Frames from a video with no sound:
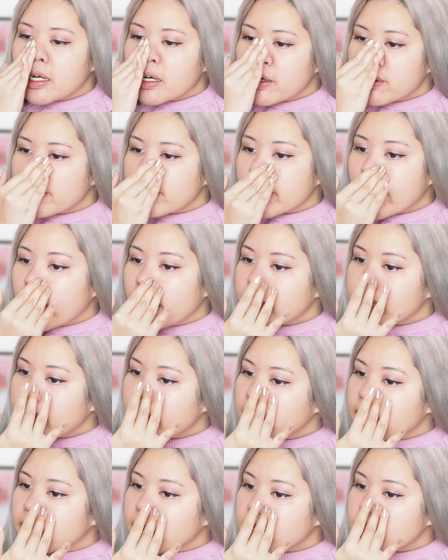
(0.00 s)
around
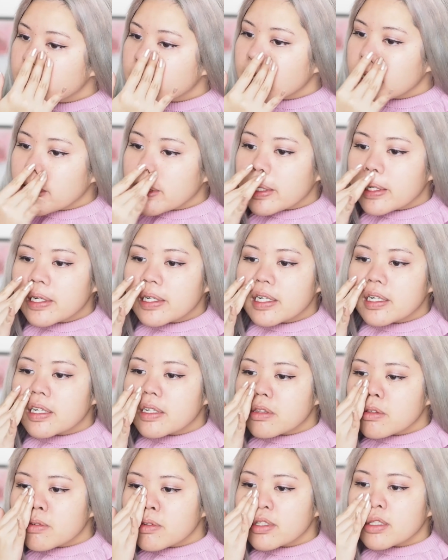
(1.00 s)
my nose here,
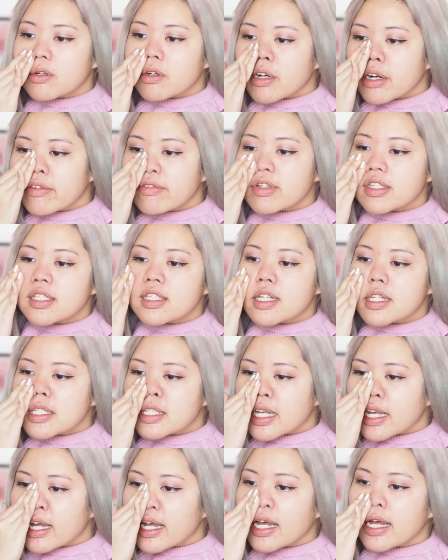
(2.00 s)
through the crevices
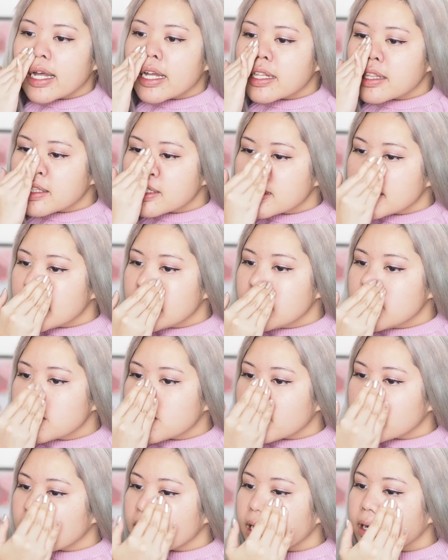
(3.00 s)
and
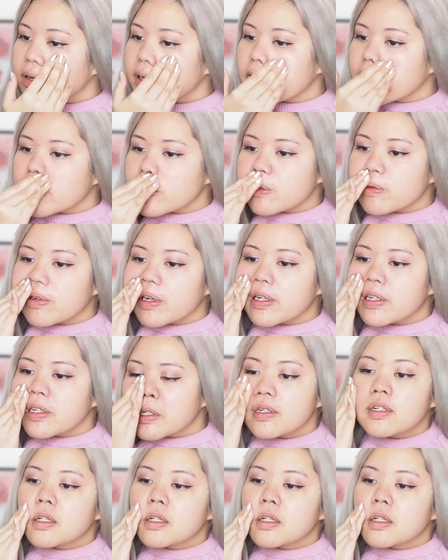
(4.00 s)
T-zone area as well.